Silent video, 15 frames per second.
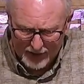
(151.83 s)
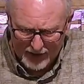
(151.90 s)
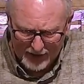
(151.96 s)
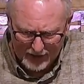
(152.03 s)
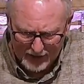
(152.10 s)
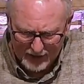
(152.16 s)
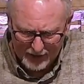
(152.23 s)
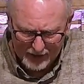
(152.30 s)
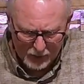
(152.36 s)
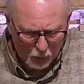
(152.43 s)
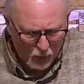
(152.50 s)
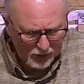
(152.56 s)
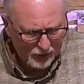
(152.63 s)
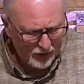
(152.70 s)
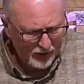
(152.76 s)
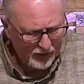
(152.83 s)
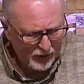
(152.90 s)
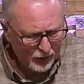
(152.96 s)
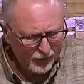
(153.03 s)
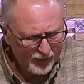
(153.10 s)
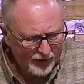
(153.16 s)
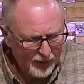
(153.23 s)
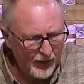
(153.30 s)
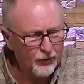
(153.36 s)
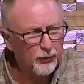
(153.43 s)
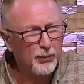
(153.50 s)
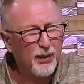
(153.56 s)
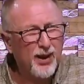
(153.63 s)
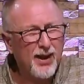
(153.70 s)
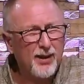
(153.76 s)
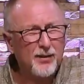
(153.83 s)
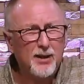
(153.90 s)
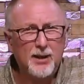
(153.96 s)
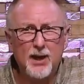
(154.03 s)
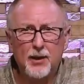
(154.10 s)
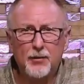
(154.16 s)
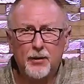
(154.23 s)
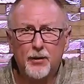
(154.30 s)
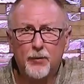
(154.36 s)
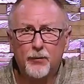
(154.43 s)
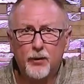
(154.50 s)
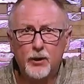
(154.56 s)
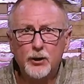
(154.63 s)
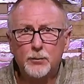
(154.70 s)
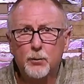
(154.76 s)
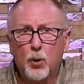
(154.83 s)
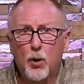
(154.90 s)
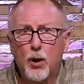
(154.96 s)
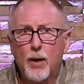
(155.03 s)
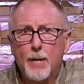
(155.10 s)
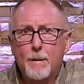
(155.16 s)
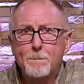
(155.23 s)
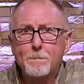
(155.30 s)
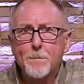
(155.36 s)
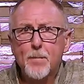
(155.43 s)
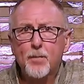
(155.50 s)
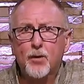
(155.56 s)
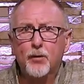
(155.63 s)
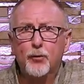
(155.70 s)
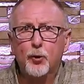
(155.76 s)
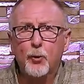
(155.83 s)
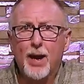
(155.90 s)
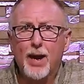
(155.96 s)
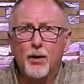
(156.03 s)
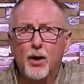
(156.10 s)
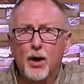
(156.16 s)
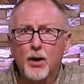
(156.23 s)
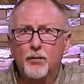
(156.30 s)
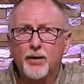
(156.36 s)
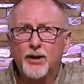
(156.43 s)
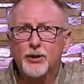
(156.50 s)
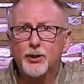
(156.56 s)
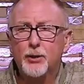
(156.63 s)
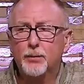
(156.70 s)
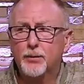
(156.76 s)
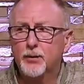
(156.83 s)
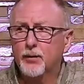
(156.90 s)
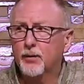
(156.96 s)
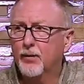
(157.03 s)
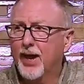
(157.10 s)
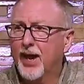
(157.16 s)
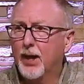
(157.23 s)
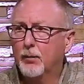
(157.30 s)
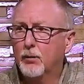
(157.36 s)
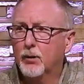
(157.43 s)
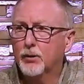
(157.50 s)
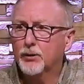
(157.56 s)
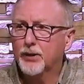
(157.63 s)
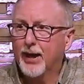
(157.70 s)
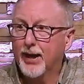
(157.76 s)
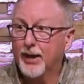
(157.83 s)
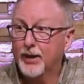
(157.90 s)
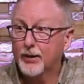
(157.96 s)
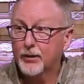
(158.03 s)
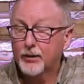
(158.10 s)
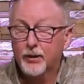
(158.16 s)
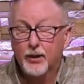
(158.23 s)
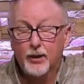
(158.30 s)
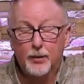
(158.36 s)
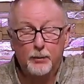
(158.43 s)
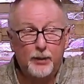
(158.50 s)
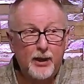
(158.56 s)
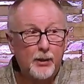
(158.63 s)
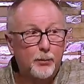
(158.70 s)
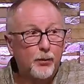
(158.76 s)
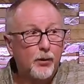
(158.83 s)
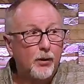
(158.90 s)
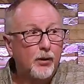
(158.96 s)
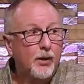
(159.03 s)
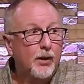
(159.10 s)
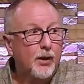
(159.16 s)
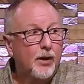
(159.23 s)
And it wasn't until the 10th plague, the death of the firstborn throughout all of Egypt, of animals and people,